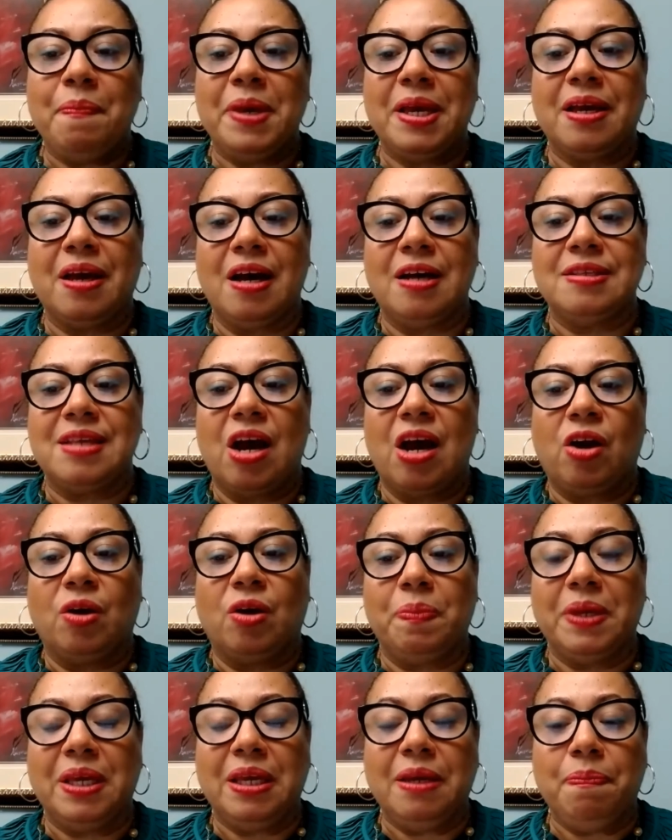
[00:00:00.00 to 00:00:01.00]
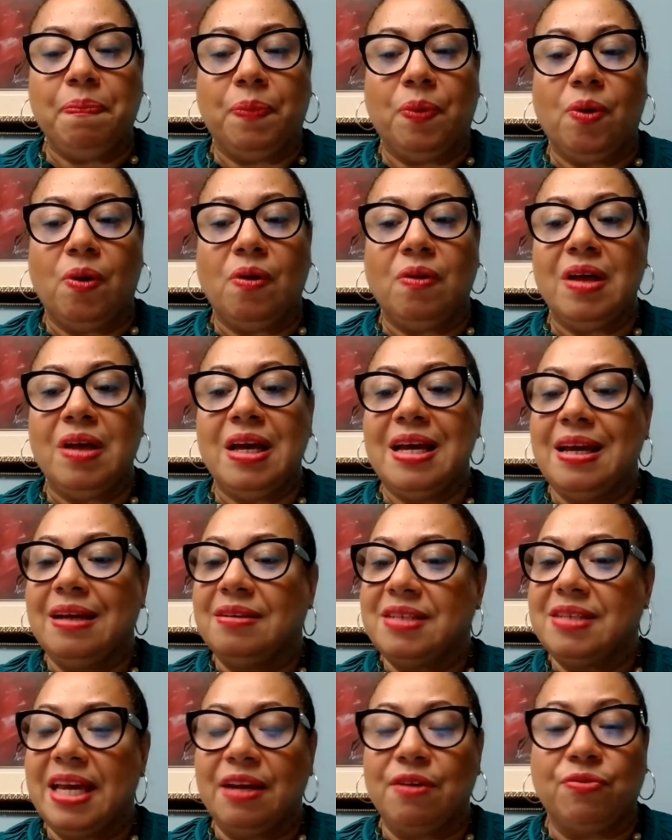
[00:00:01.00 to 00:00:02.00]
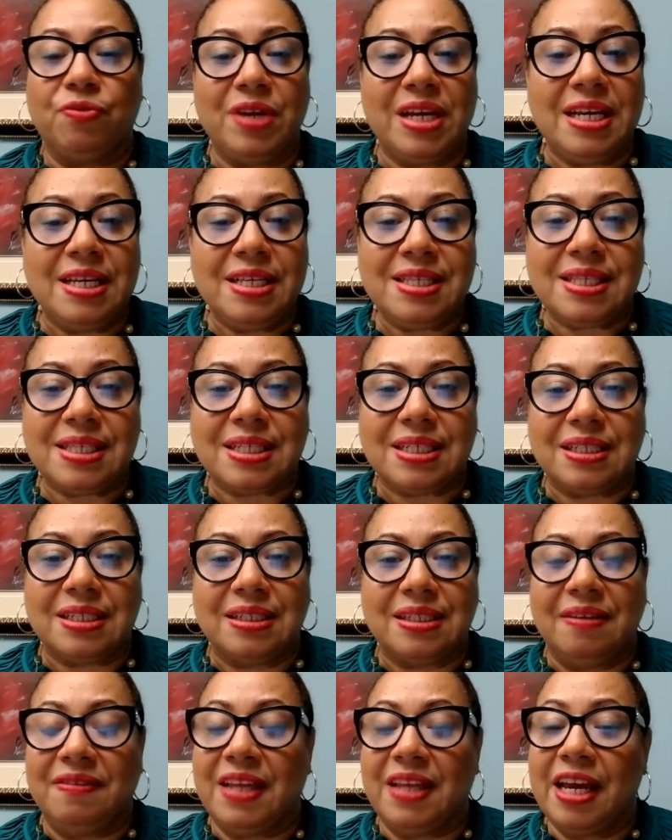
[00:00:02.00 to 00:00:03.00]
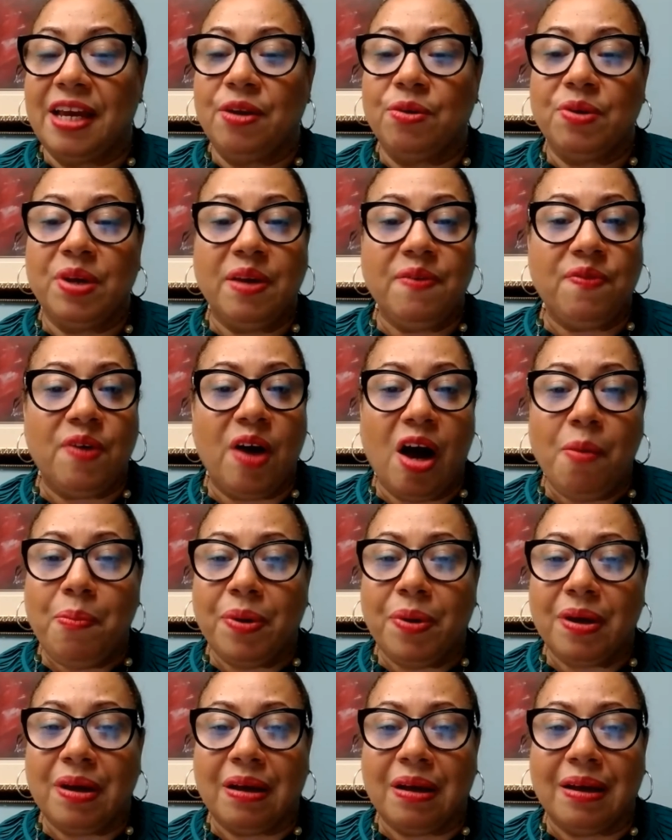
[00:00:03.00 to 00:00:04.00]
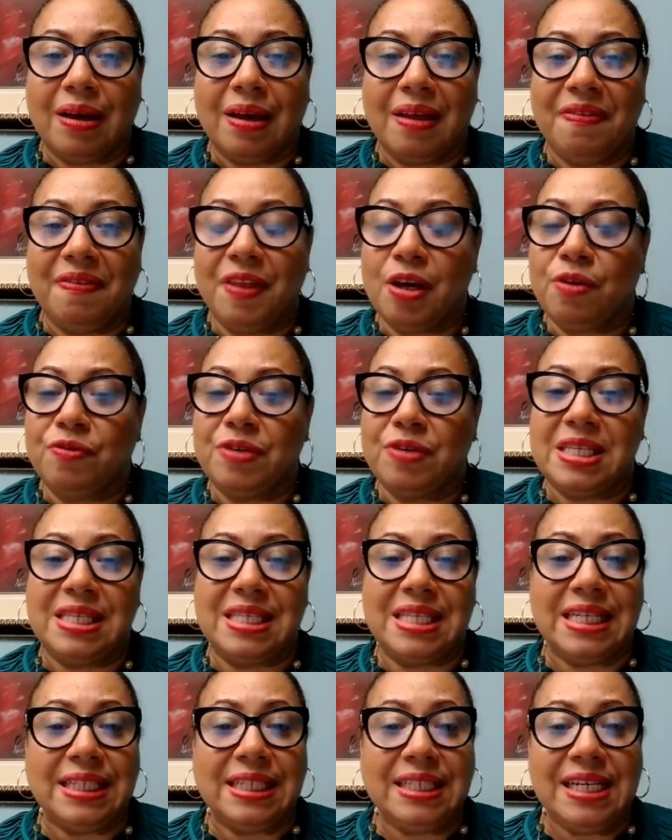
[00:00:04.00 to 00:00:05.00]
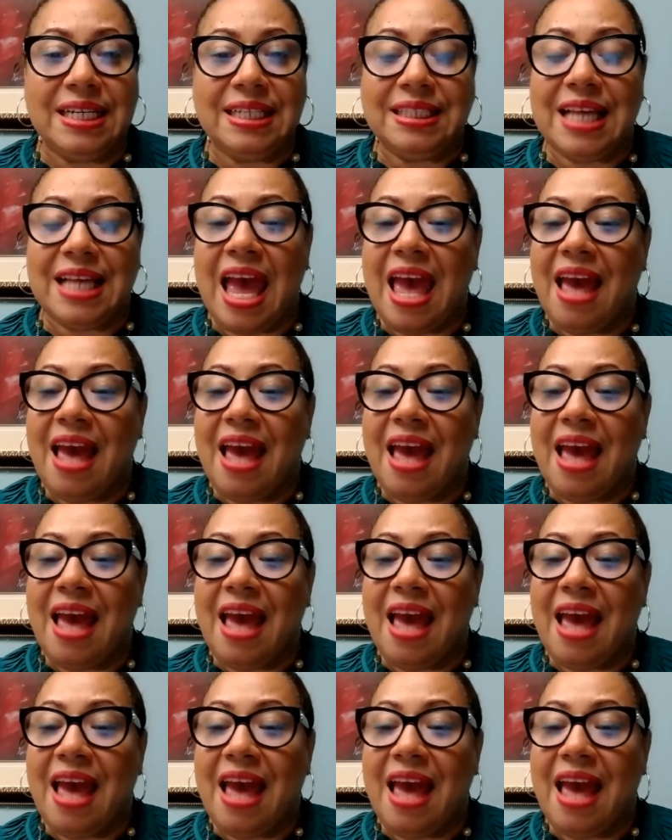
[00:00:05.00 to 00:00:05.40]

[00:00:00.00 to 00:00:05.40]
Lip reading: Because our people take risk, they don't give up, they're resilient,